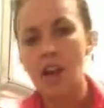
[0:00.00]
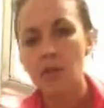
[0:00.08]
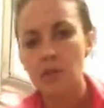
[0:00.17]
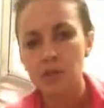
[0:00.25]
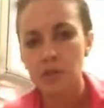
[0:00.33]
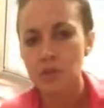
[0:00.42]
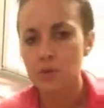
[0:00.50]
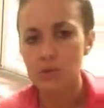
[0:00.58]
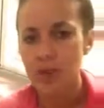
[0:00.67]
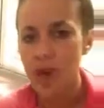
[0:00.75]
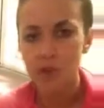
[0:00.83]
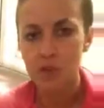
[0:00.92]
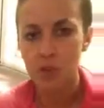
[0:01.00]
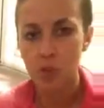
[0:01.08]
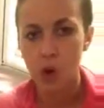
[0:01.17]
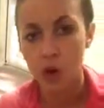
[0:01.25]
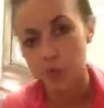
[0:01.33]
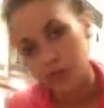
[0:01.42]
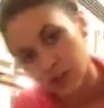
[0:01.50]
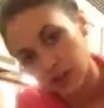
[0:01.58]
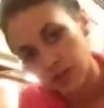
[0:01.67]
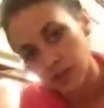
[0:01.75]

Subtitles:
I don't use that much water because